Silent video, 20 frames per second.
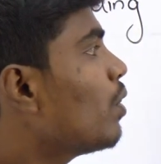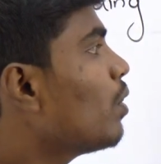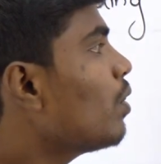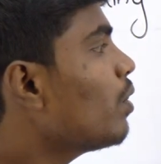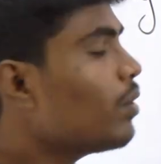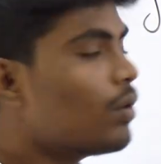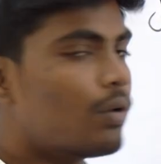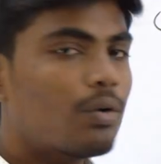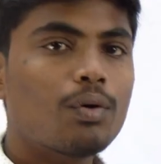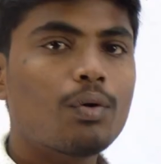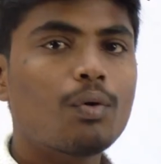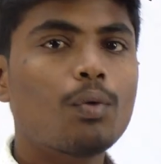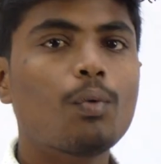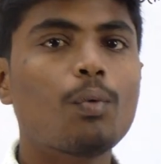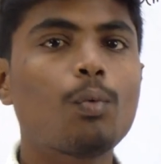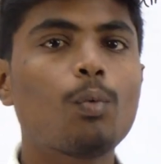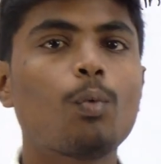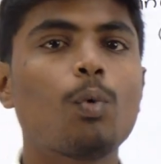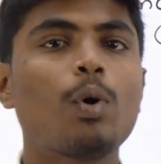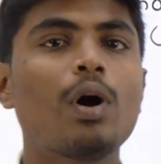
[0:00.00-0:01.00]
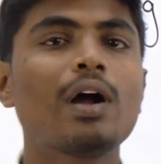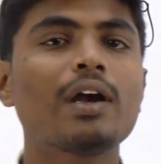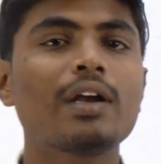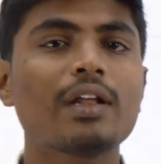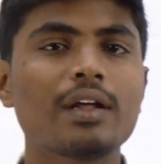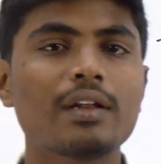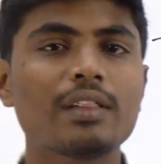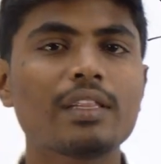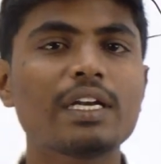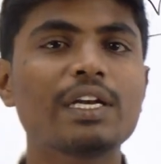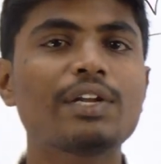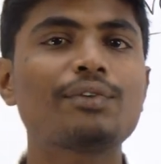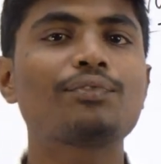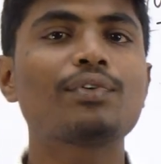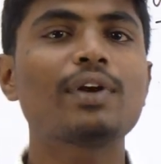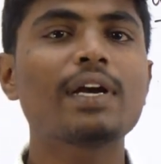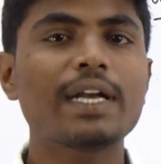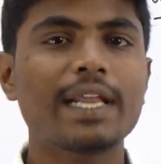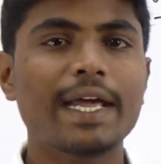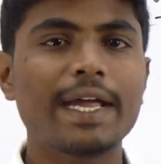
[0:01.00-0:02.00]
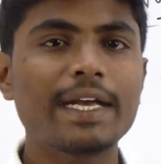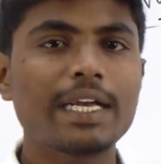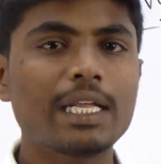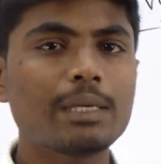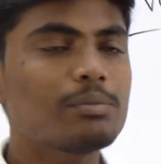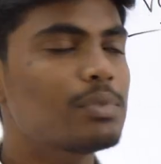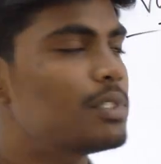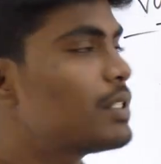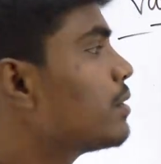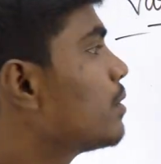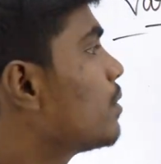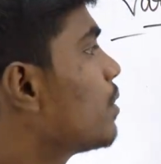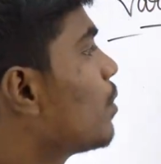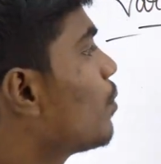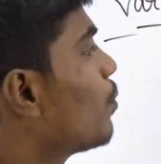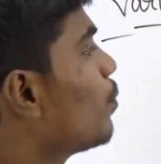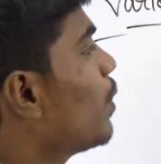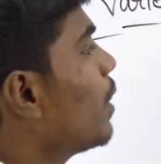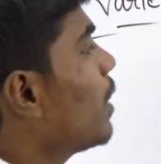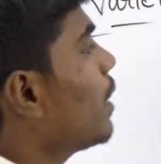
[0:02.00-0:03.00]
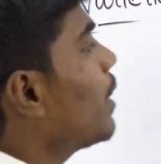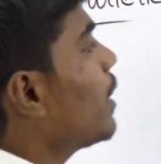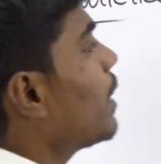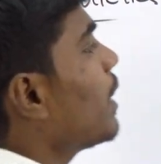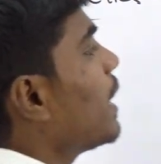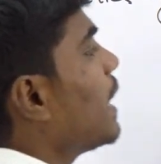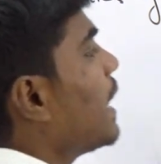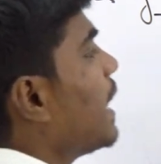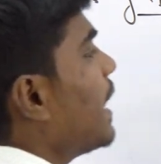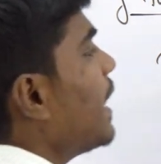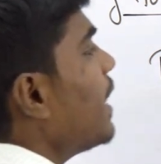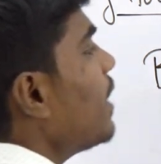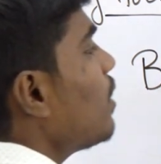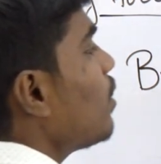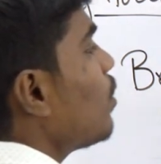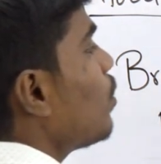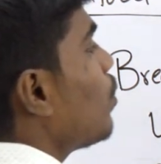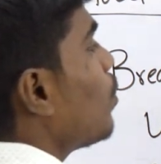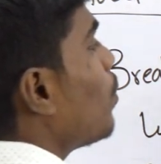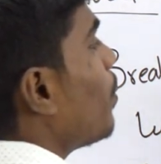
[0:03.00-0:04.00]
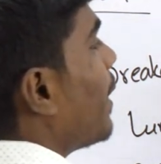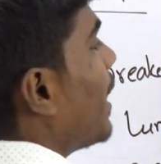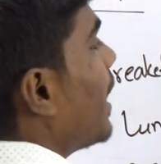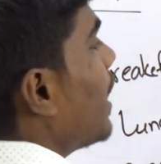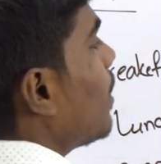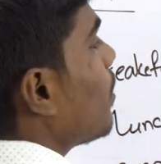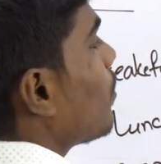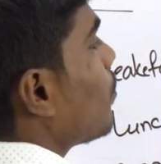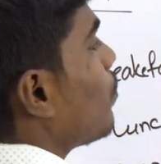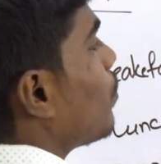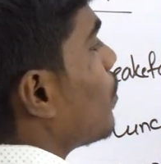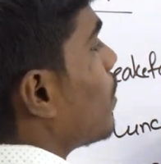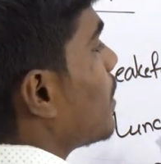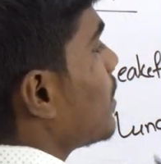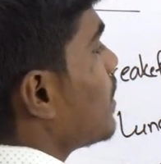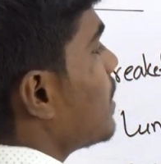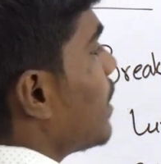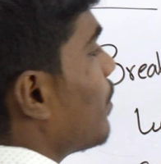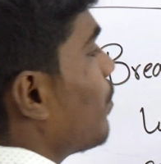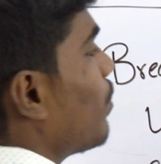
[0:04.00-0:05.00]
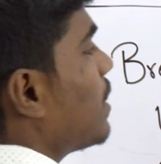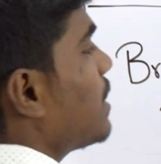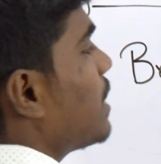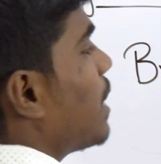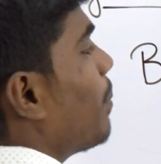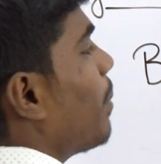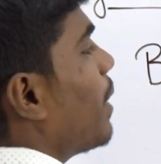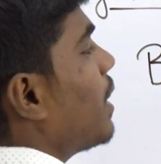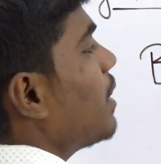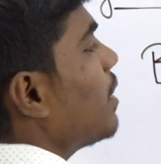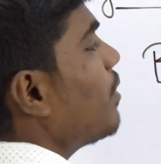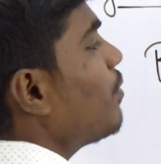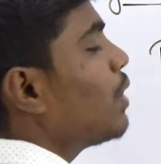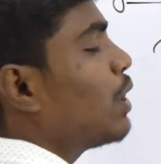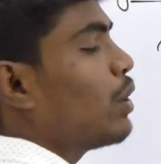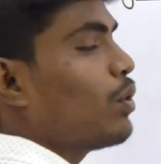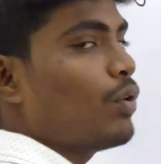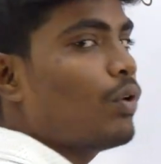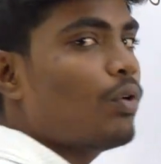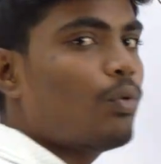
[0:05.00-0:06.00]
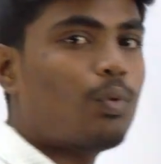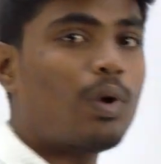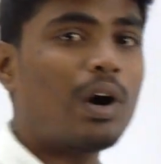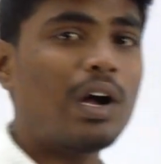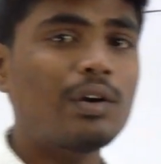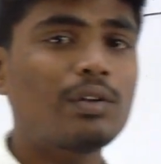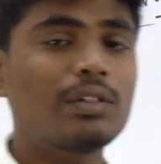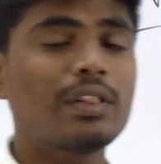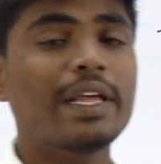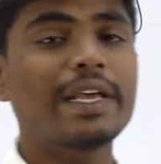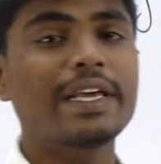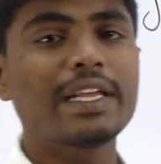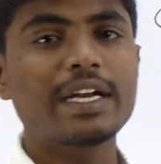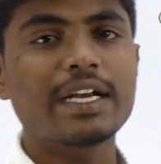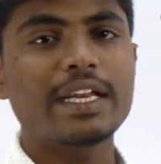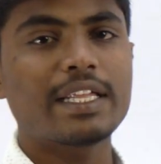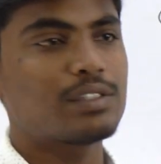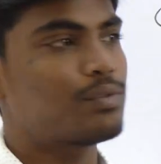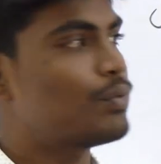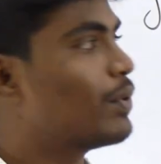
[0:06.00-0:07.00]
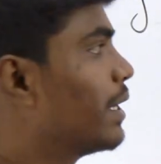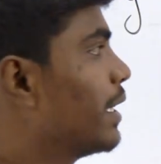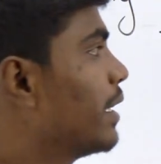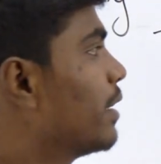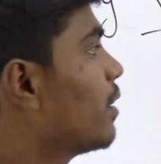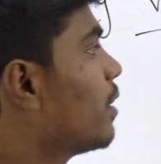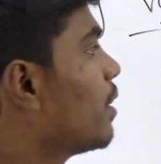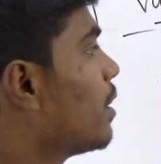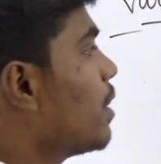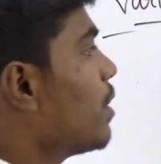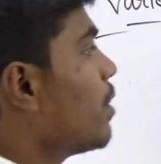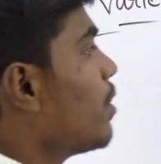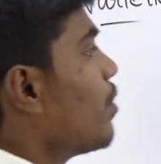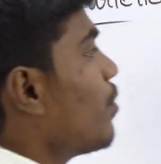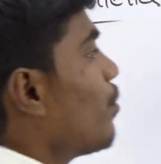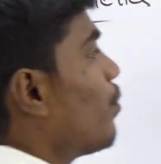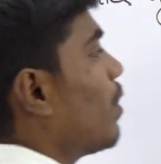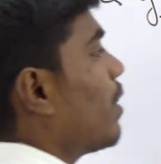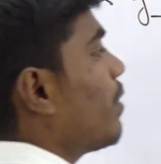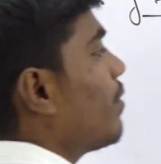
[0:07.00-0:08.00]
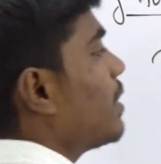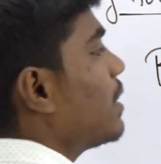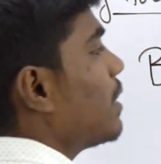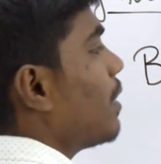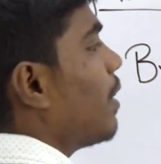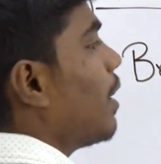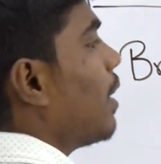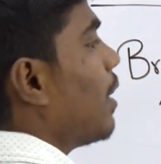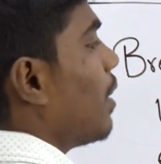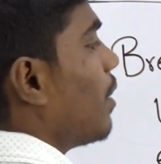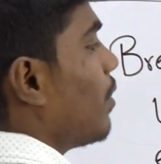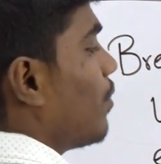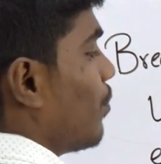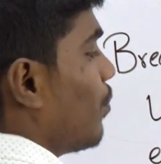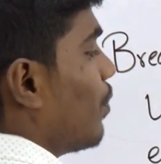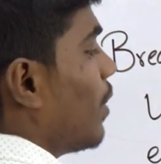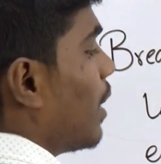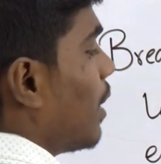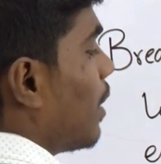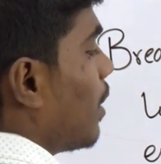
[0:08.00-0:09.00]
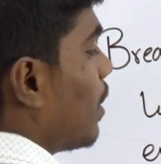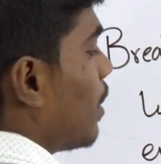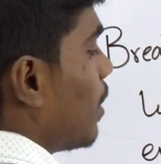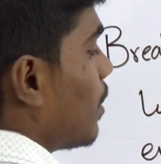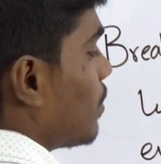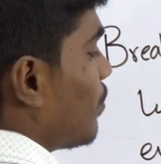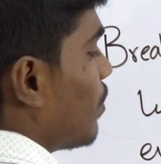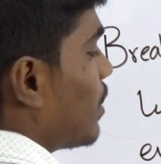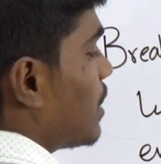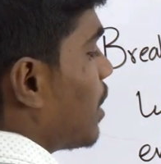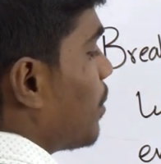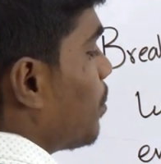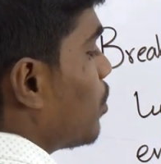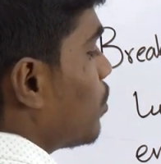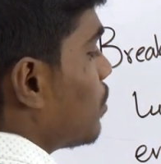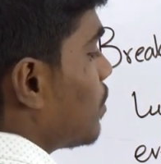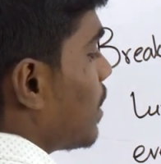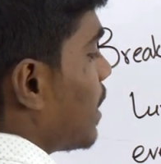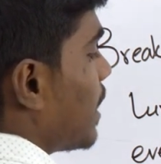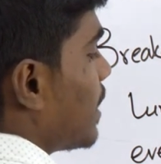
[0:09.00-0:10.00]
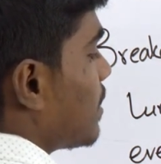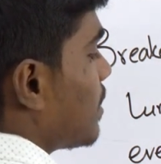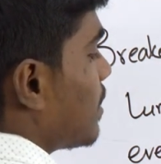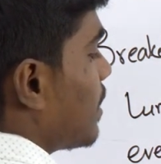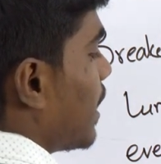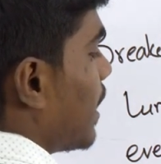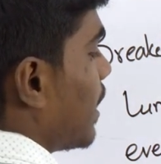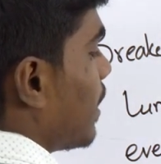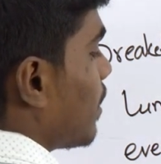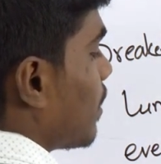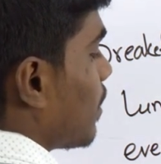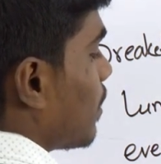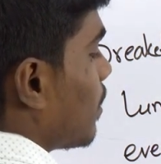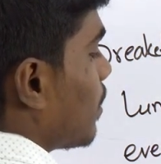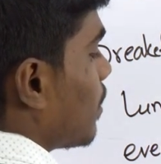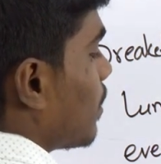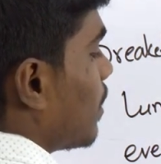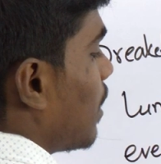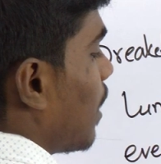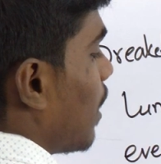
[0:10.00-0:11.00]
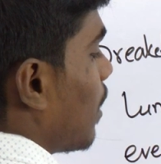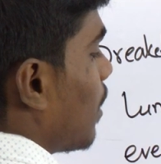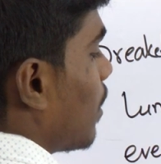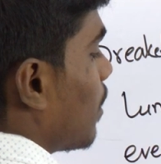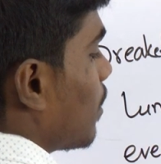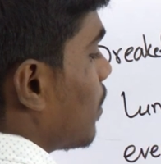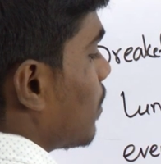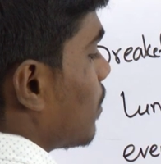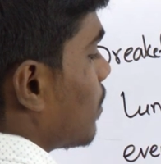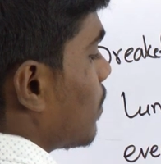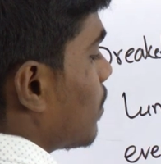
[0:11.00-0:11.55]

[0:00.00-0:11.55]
know what are the different items we need to make food. See, for chapati, we don't know what the ingredients we need. For suppose, let's take dal.